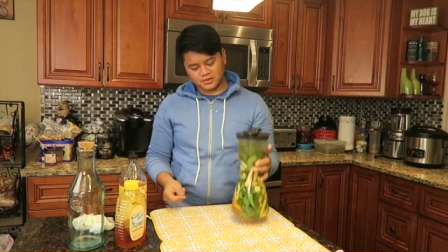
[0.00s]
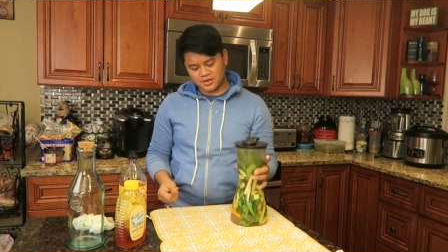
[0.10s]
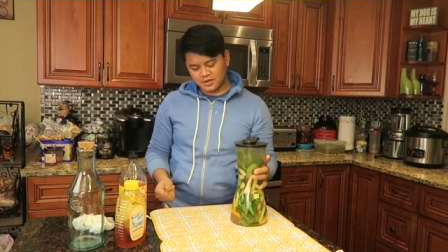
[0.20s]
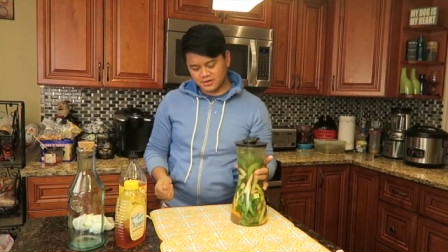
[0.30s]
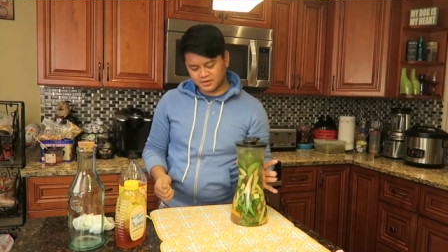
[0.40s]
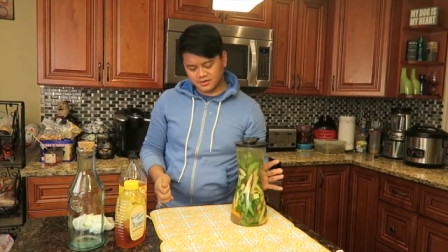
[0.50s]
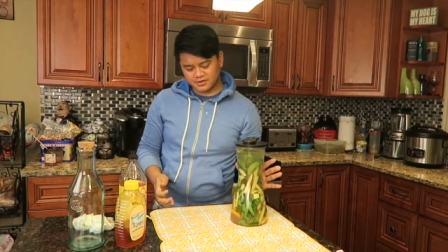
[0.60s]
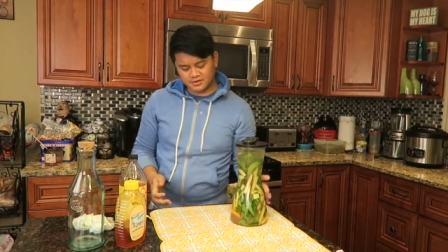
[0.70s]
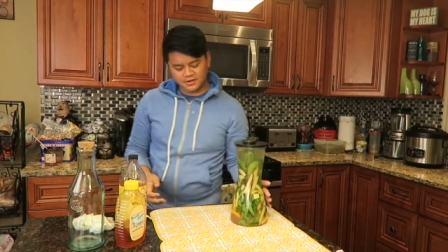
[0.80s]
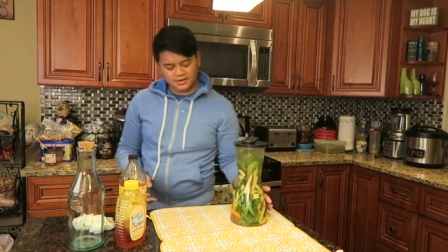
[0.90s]
shape.
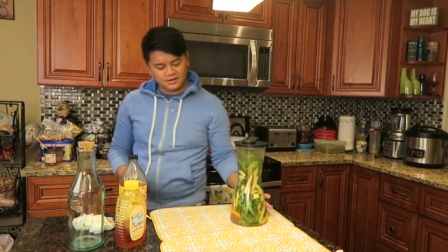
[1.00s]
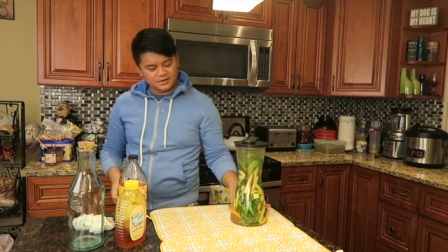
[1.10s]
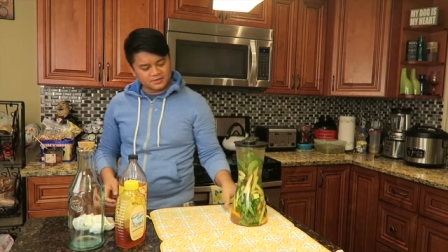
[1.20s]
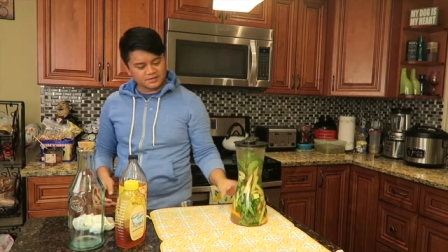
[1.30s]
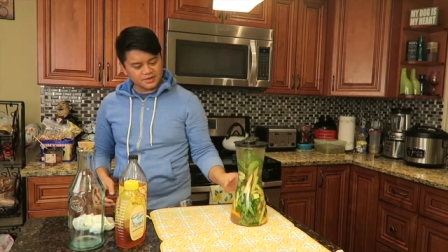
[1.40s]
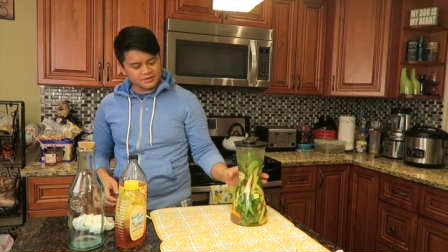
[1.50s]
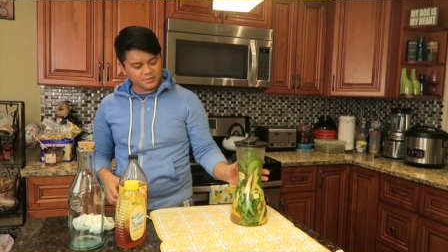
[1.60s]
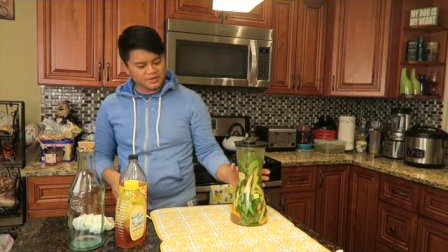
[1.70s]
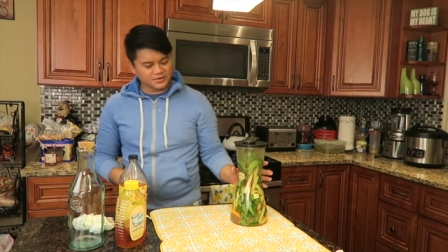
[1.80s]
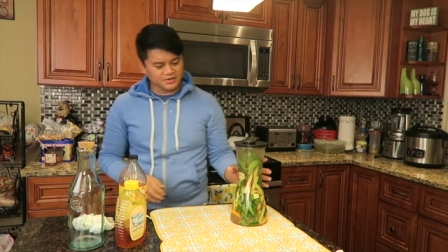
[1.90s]
So that's
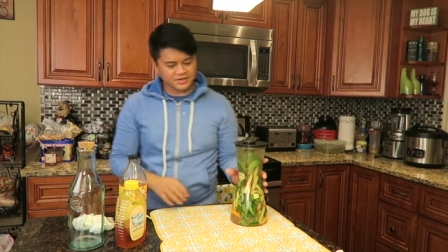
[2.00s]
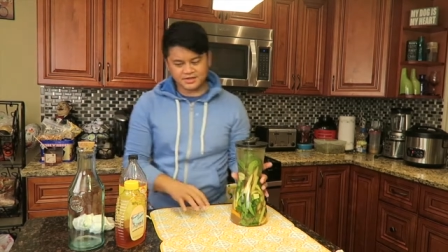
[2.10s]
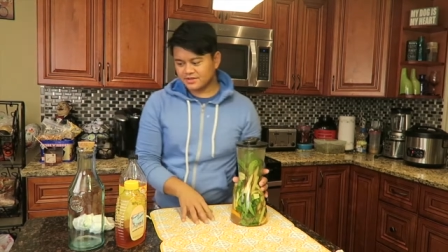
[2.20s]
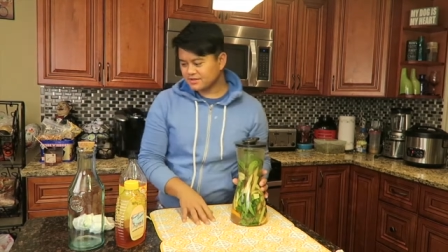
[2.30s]
my drink.